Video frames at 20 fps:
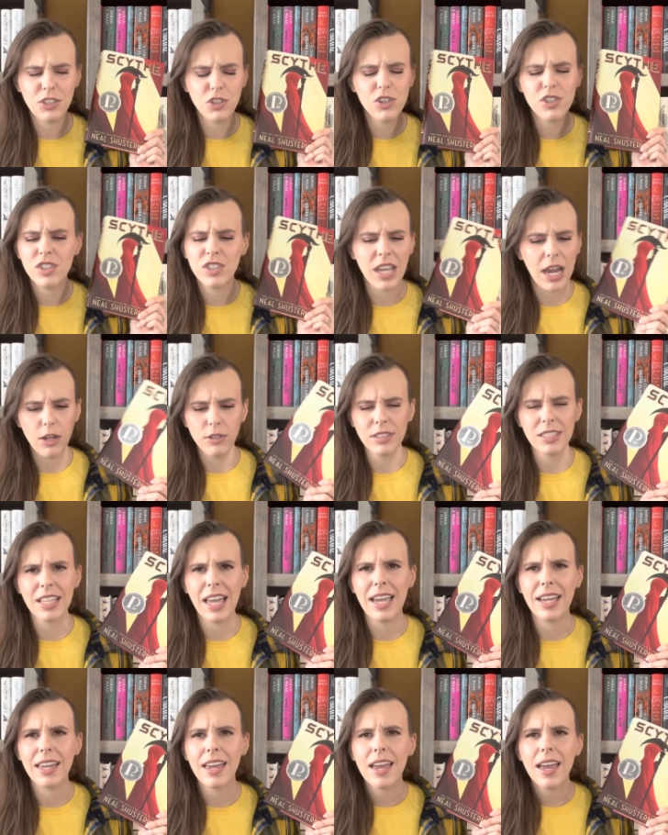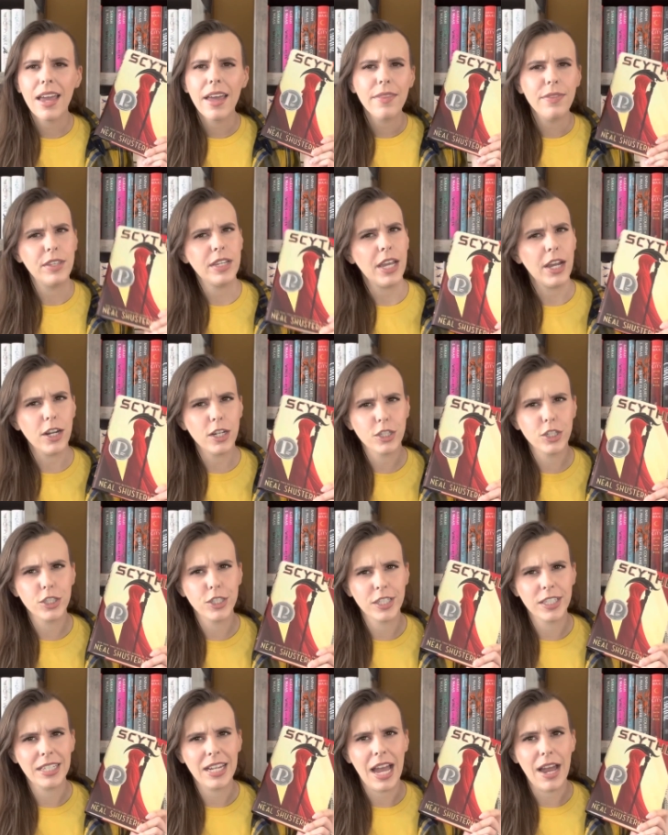Just sounds like the
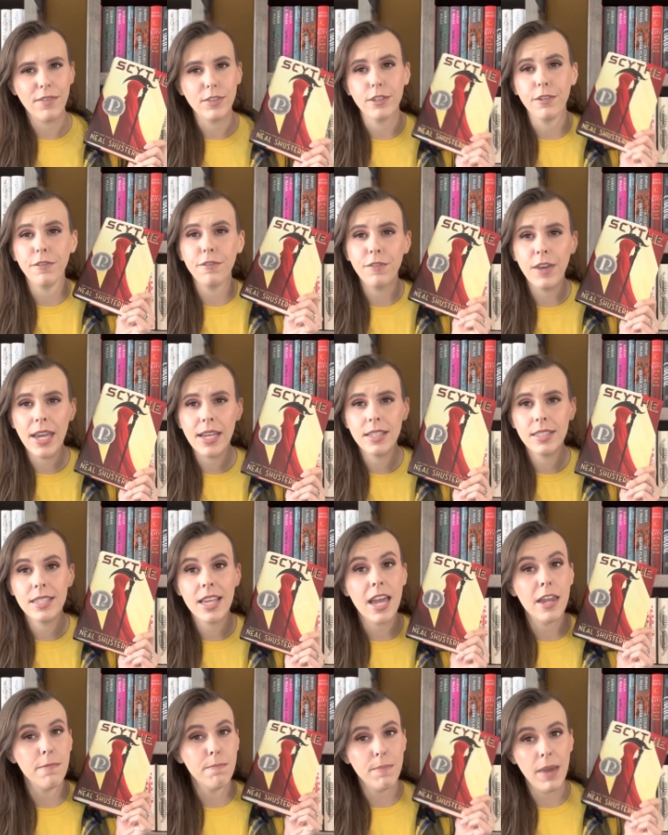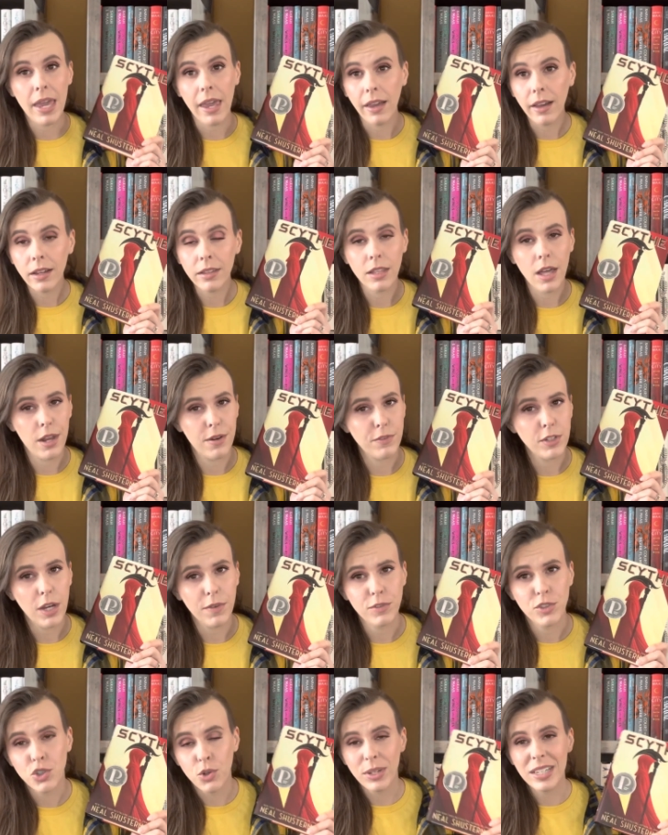characters are gonna have to face and make a lot of
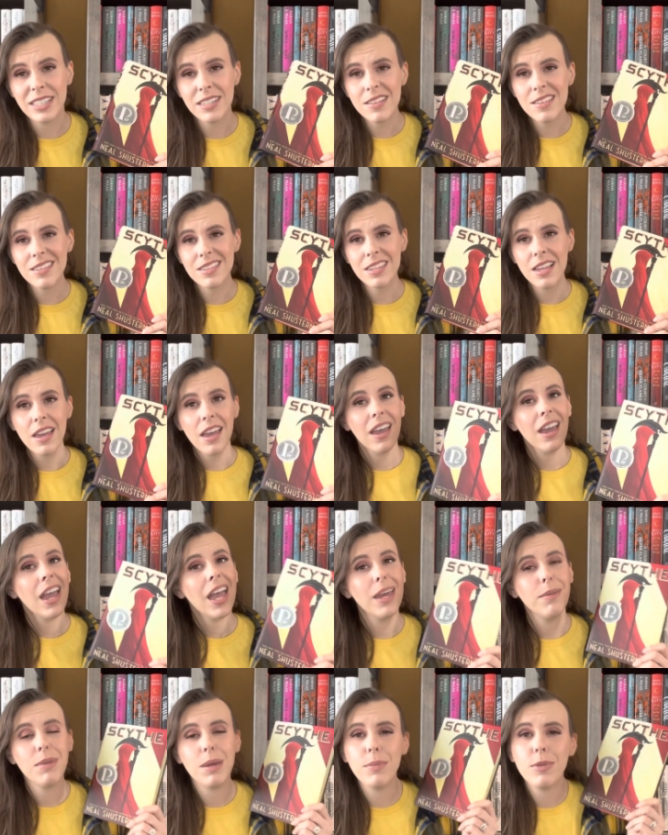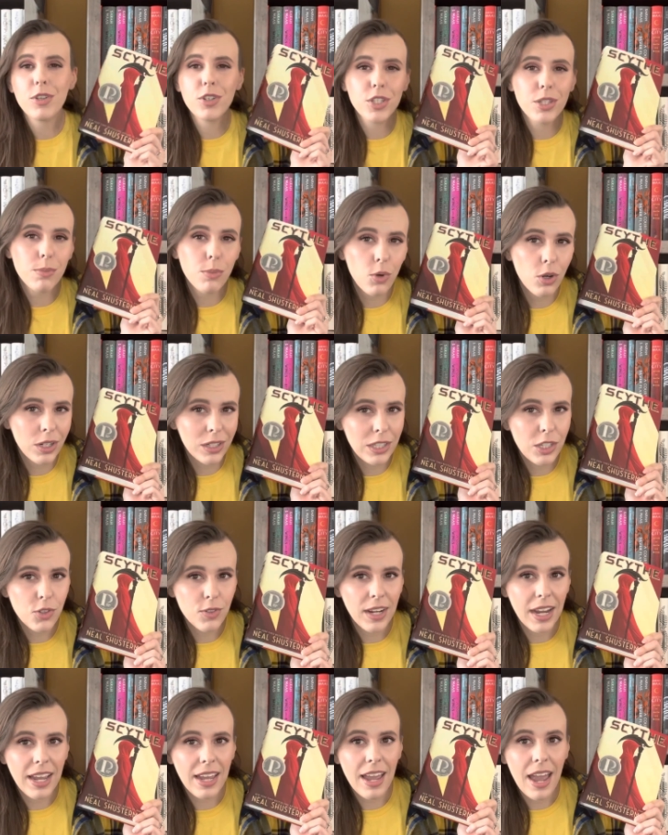tough choices, and maybe there's some morally
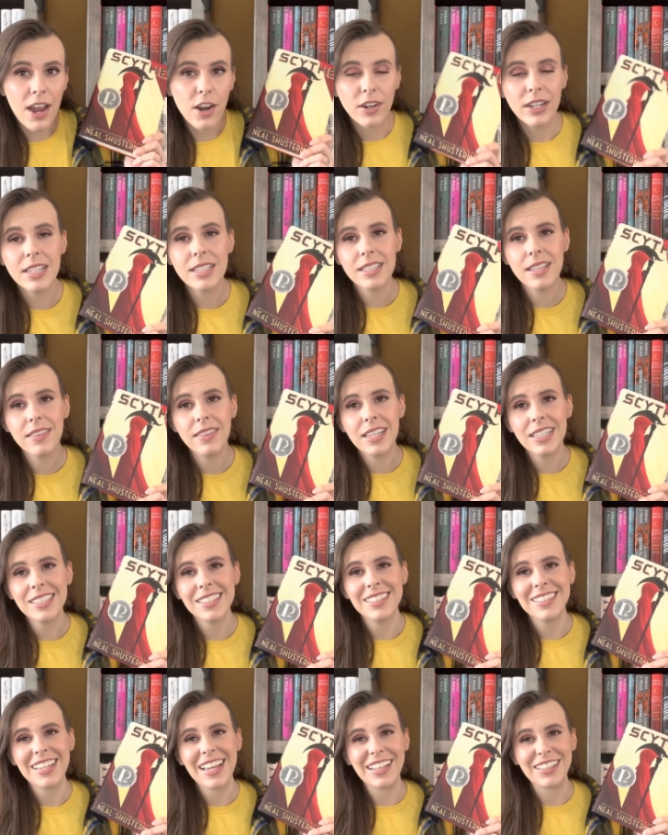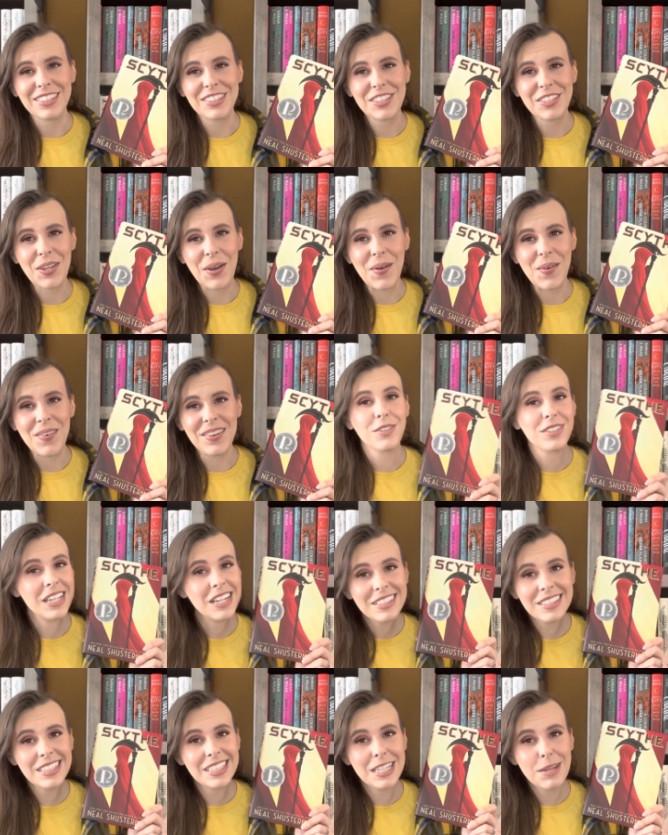gray areas in this. And so it
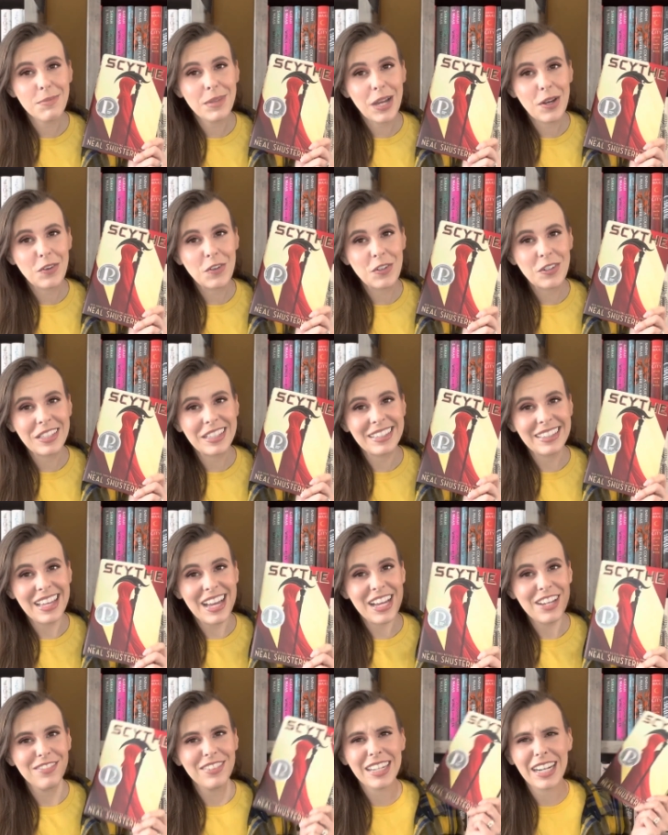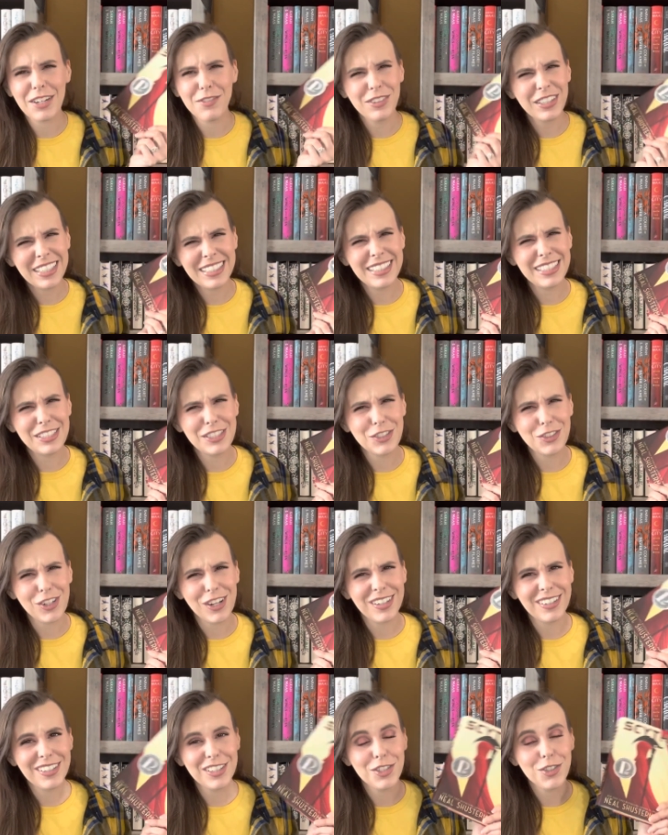sounds like something I would really love, and I really need to
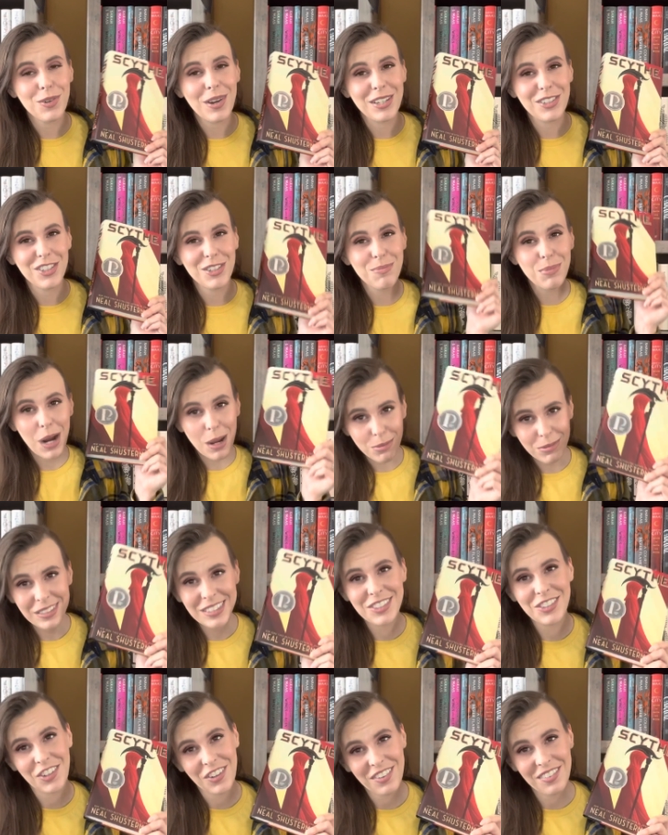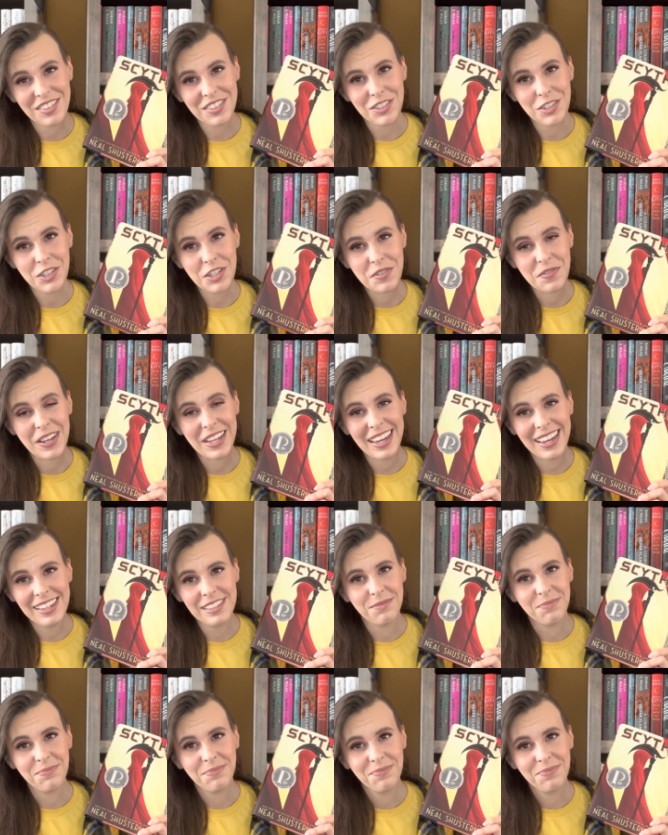start it, so I should probably start it this year if I can.